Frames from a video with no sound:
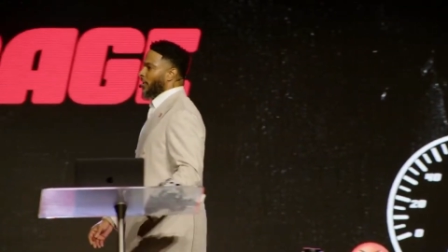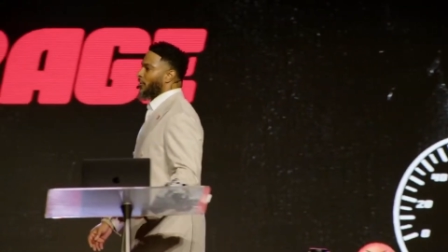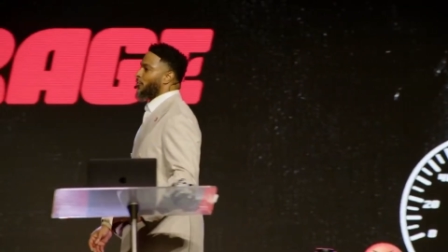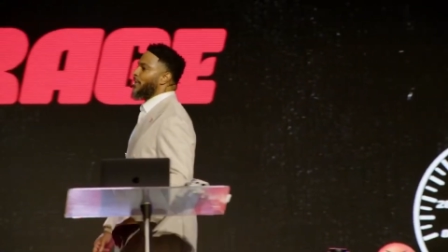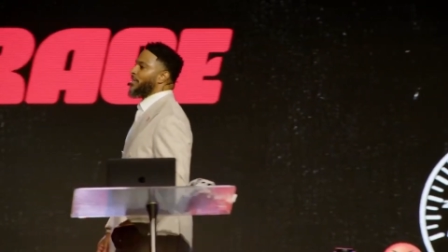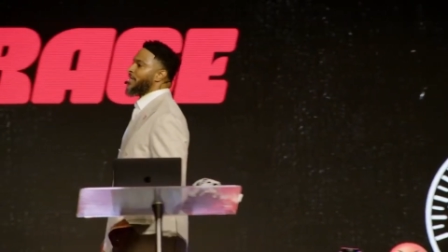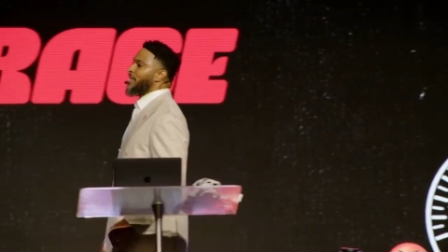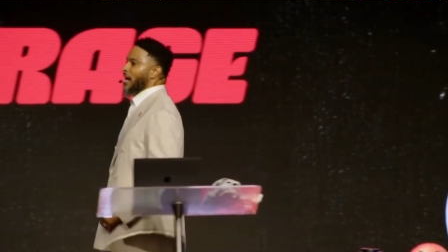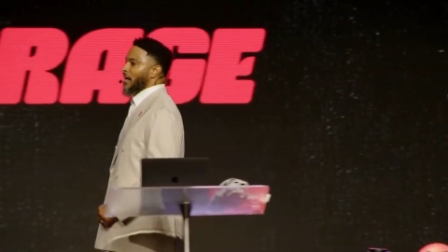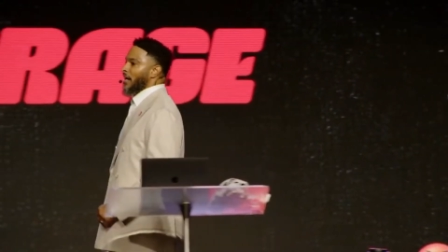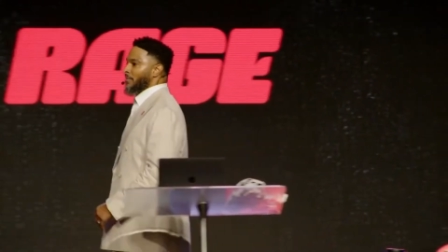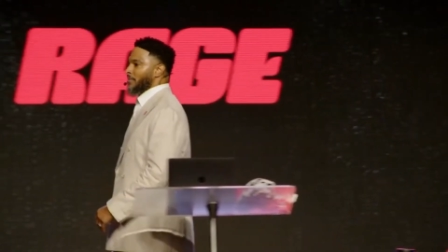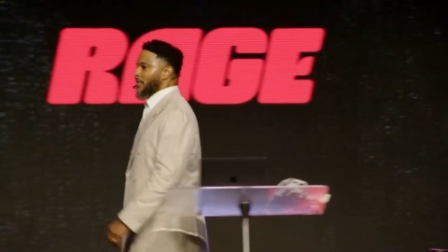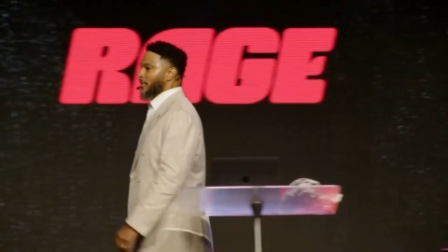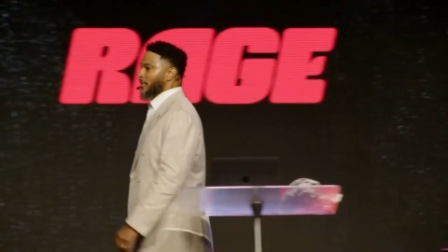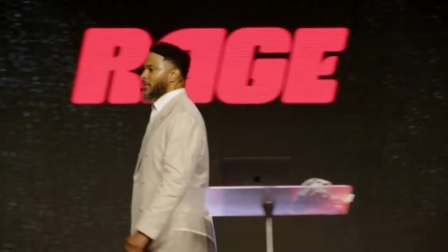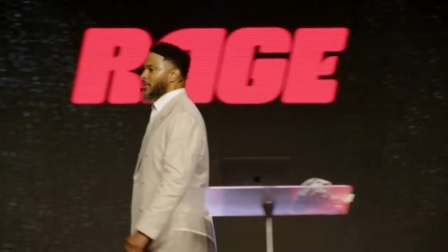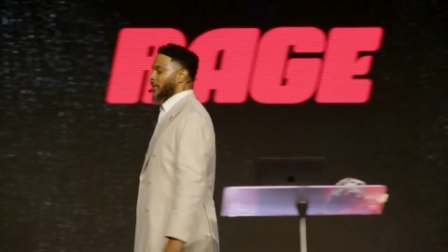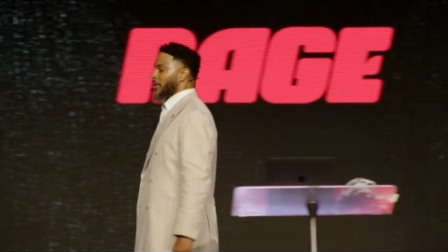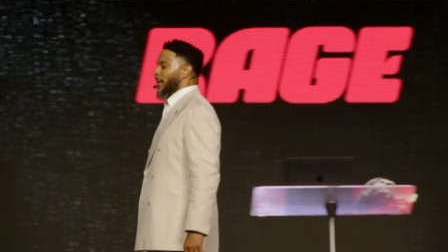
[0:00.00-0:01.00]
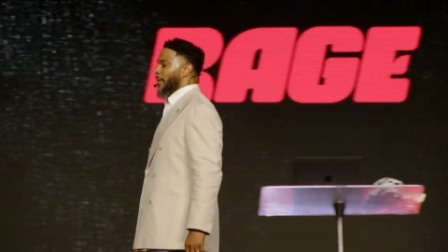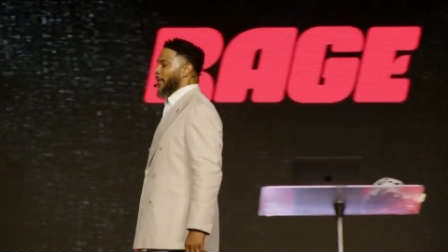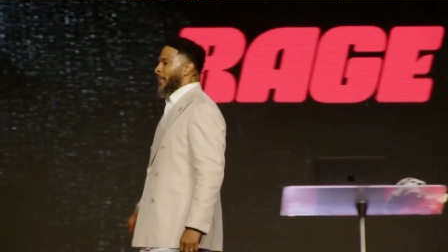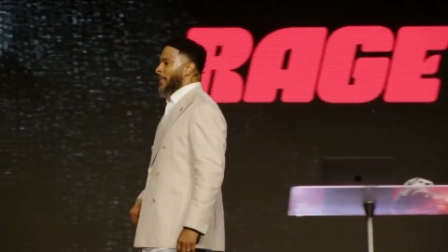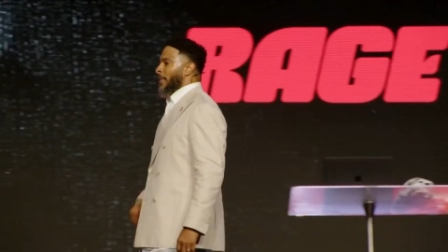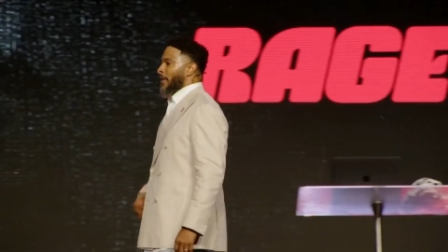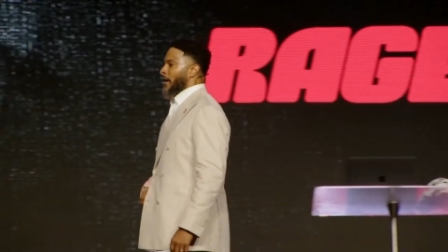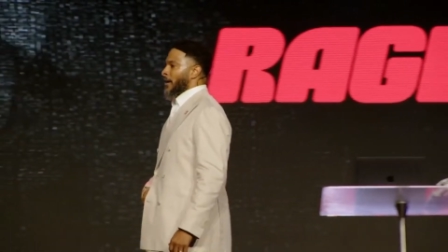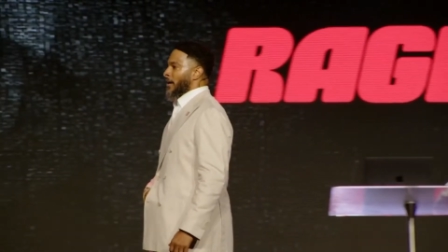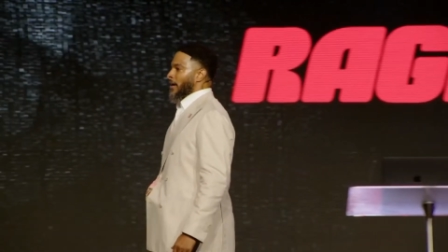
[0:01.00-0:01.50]
Three times.
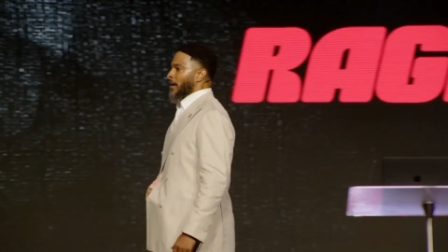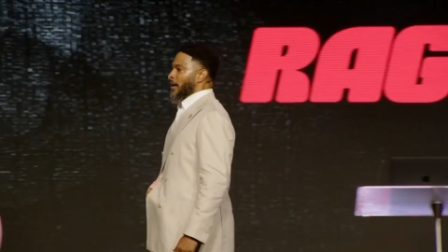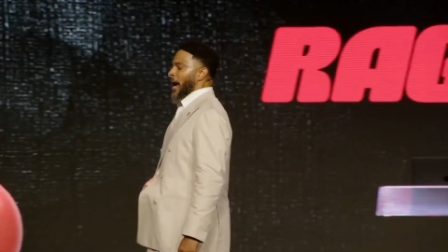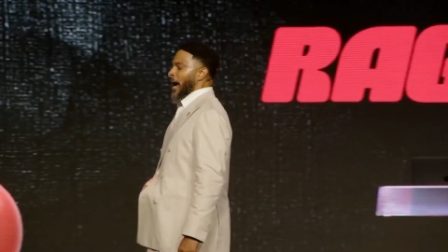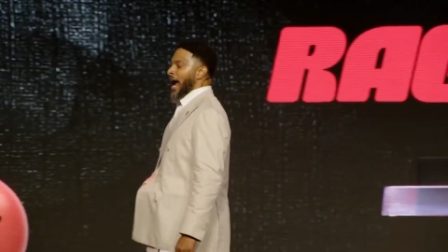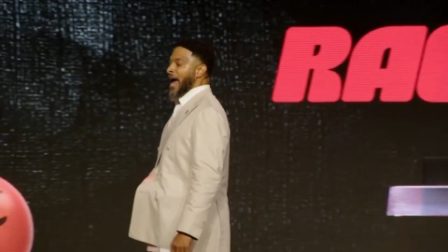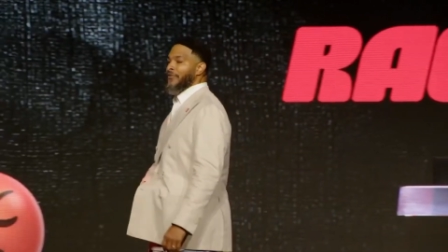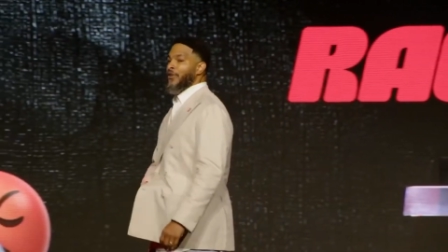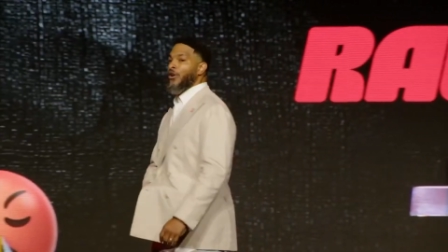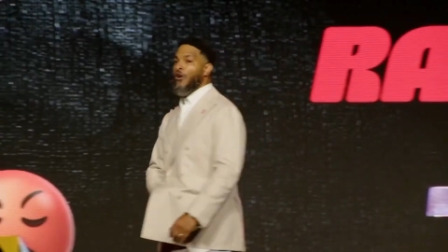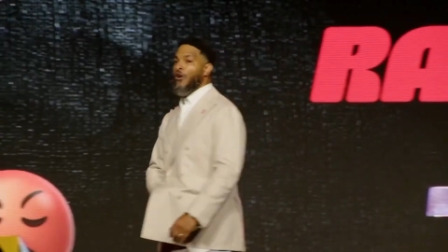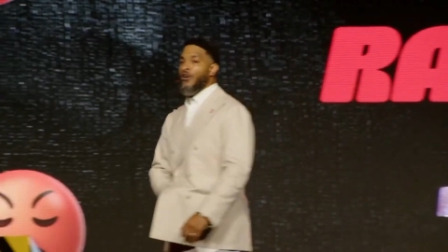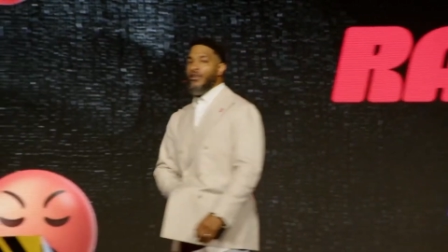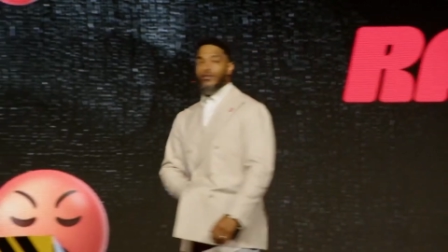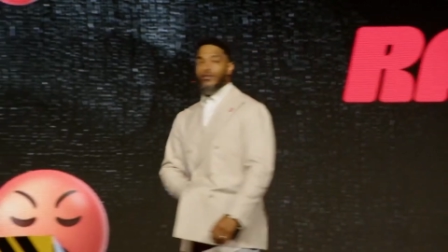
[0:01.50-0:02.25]
And the Lord,